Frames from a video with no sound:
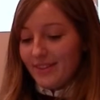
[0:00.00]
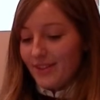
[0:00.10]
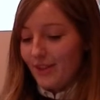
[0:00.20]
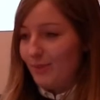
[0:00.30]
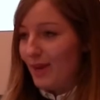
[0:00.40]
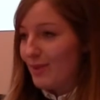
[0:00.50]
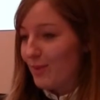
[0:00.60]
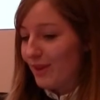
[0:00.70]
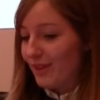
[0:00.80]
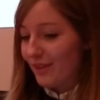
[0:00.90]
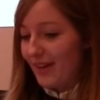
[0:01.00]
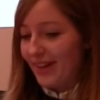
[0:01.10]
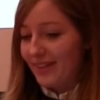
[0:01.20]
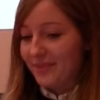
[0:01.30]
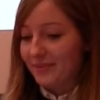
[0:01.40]
So you might be
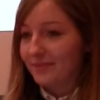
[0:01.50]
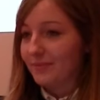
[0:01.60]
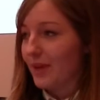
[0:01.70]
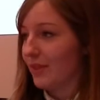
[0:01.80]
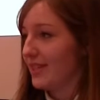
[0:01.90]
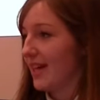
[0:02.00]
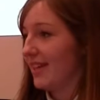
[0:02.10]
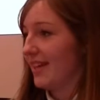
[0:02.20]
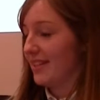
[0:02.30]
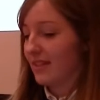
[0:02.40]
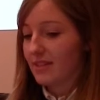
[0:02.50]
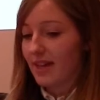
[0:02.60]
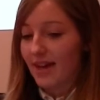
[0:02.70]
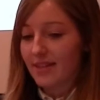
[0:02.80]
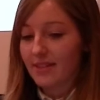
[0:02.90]
wondering whether it's had any
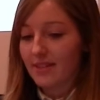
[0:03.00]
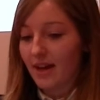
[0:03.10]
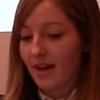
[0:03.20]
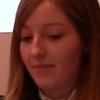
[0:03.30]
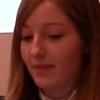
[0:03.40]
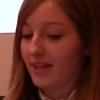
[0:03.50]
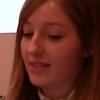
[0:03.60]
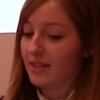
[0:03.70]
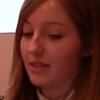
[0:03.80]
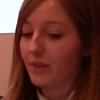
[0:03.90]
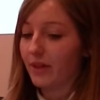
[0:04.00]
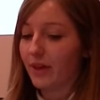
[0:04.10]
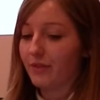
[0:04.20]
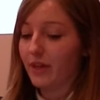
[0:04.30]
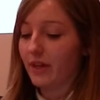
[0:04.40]
success. Like I said, it's been
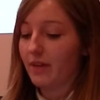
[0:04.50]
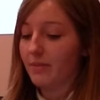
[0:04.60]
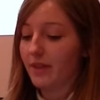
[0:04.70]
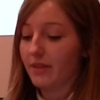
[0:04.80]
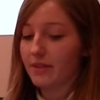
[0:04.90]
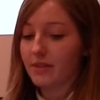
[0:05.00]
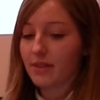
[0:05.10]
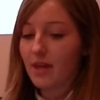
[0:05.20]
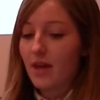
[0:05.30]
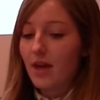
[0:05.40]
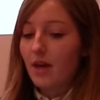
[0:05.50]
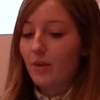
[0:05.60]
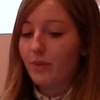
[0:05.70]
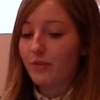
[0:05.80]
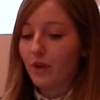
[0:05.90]
going for 9 months.
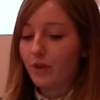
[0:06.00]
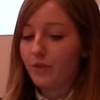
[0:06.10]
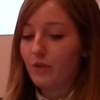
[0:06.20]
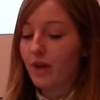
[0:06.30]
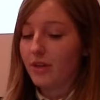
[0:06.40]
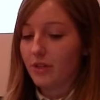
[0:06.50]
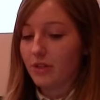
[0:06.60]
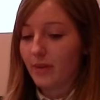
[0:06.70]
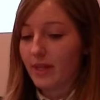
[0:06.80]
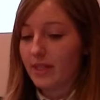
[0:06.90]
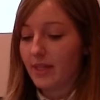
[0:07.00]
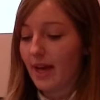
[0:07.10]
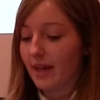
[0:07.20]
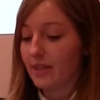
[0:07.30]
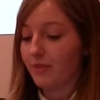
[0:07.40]
We've got 420
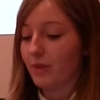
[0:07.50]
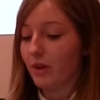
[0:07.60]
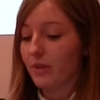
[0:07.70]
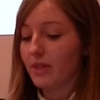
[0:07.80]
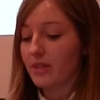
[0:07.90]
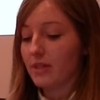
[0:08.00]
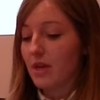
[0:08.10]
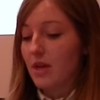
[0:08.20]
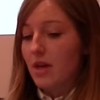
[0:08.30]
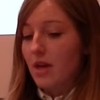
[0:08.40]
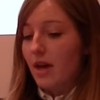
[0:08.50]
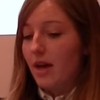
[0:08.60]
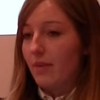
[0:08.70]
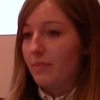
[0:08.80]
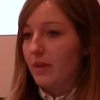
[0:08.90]
active borrowers,
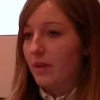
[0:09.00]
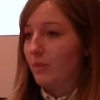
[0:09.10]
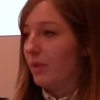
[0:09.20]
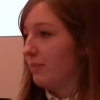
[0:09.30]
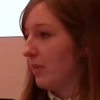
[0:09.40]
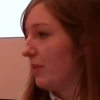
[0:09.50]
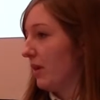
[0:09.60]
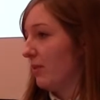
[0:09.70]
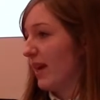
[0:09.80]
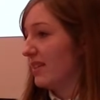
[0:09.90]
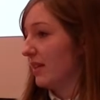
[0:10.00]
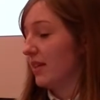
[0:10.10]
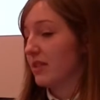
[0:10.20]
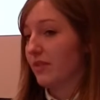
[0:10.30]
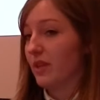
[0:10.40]
a waiting
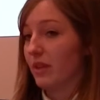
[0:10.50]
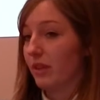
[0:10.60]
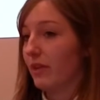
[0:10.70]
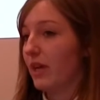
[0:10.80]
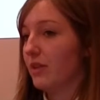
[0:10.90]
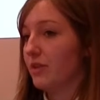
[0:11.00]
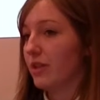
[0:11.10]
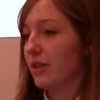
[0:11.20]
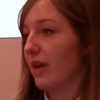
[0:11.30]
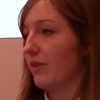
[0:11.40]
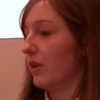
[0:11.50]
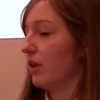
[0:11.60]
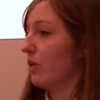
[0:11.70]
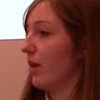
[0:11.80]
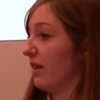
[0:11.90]
list of another 300 who
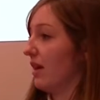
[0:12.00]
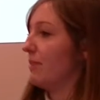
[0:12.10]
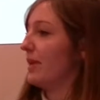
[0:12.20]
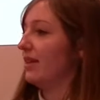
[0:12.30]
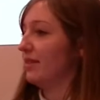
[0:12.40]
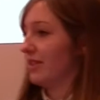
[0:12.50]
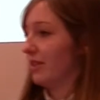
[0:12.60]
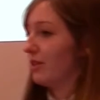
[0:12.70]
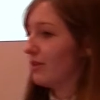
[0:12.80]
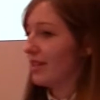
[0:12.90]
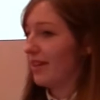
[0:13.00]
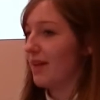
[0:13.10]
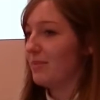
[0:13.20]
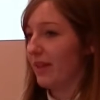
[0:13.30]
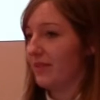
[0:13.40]
haven't quite come in to use it
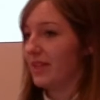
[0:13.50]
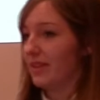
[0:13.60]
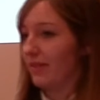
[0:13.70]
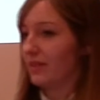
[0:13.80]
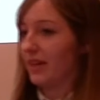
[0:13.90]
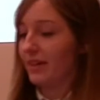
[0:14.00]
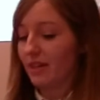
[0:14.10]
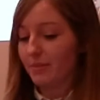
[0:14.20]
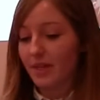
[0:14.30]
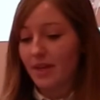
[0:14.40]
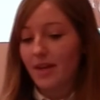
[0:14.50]
yet, but they've said they've signed up.